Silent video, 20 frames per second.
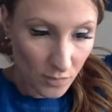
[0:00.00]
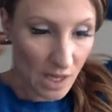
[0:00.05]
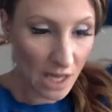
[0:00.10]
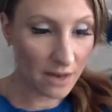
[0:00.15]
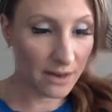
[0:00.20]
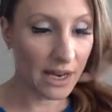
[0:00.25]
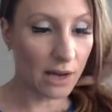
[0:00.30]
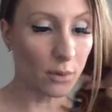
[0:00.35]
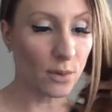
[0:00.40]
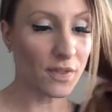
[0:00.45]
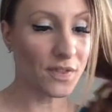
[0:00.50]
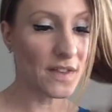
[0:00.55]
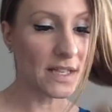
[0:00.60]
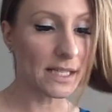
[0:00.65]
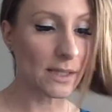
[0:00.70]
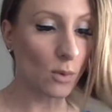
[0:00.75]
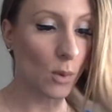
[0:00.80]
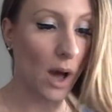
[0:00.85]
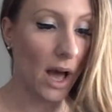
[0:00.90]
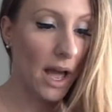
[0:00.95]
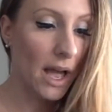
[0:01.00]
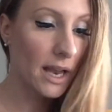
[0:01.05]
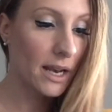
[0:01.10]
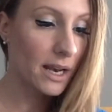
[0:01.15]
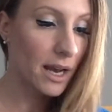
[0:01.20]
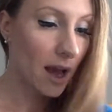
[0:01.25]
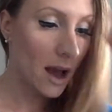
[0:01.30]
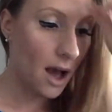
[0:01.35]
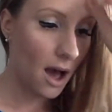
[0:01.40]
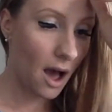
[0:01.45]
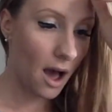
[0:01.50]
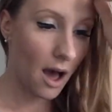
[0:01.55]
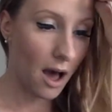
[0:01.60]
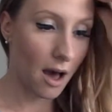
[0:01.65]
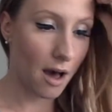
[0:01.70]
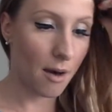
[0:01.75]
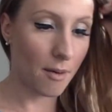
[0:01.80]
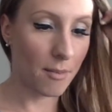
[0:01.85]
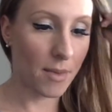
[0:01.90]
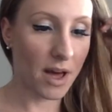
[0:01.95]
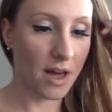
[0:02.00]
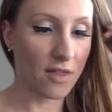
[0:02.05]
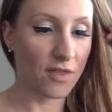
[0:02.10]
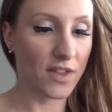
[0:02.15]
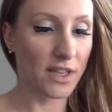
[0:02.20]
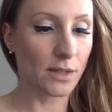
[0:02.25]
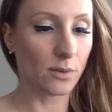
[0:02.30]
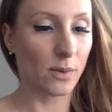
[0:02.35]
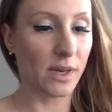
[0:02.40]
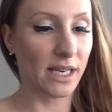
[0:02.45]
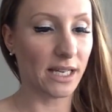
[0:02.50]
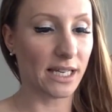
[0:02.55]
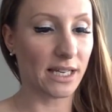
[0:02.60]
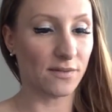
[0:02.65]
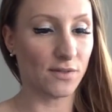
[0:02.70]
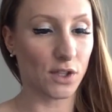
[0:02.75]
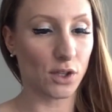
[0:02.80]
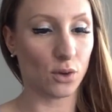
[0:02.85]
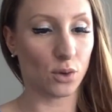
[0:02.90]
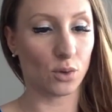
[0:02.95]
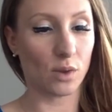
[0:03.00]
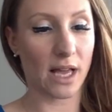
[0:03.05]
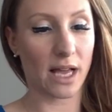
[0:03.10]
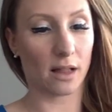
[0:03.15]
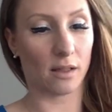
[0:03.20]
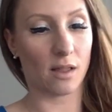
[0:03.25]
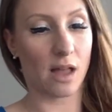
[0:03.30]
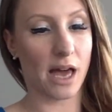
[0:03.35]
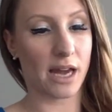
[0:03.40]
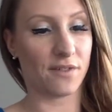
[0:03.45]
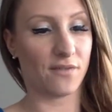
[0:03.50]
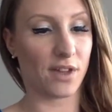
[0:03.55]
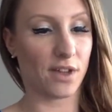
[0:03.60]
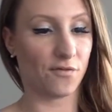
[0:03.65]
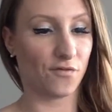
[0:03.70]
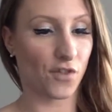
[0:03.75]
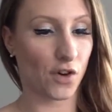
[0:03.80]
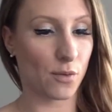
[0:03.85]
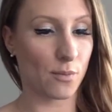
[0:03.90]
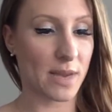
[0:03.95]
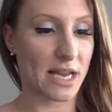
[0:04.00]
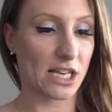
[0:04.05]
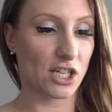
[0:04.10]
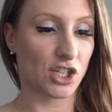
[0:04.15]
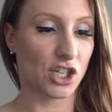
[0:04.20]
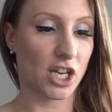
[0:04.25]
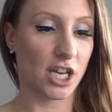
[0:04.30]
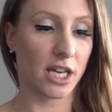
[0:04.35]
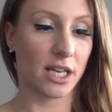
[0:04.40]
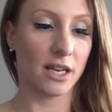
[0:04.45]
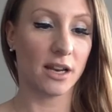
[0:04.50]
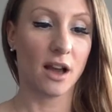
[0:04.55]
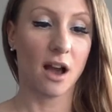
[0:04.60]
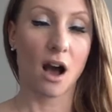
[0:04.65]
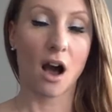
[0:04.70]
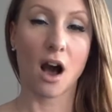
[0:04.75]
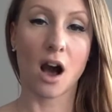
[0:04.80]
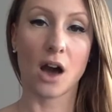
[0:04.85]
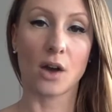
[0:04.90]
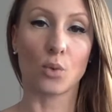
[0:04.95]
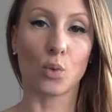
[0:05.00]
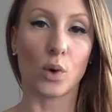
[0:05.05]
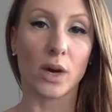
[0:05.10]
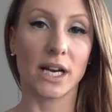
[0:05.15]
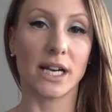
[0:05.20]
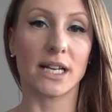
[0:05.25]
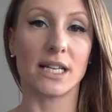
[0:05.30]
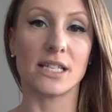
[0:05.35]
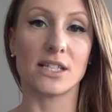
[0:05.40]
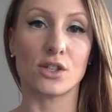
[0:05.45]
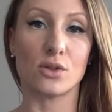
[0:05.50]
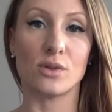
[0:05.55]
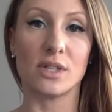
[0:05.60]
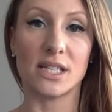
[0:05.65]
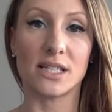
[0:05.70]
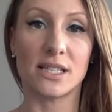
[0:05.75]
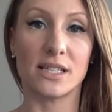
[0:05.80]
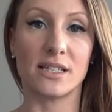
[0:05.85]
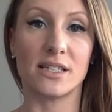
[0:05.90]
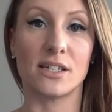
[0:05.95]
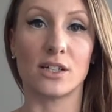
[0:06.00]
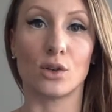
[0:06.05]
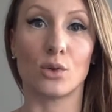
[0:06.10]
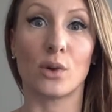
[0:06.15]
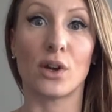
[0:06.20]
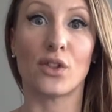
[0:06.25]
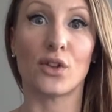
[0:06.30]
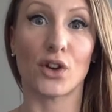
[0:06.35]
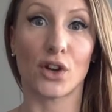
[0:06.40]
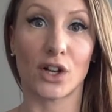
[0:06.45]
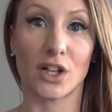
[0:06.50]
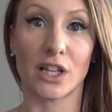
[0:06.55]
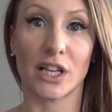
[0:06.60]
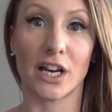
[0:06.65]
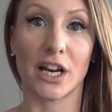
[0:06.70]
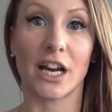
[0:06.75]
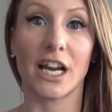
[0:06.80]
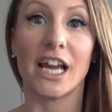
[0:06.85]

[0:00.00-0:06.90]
Now with this one gives you like a lot of information on what it is you need to deal with or clear.